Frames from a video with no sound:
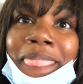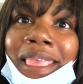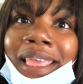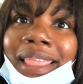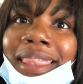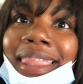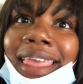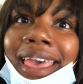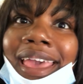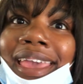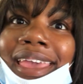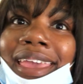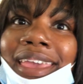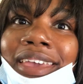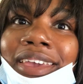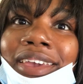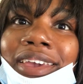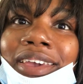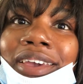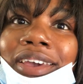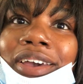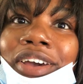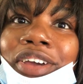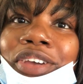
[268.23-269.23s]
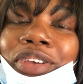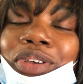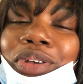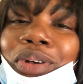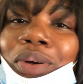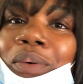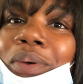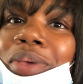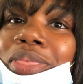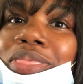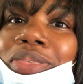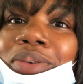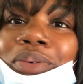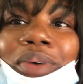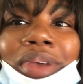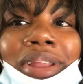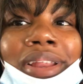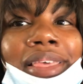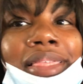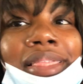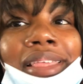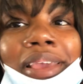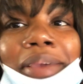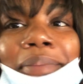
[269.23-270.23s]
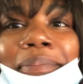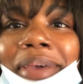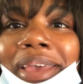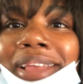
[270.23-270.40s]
like are you going through anything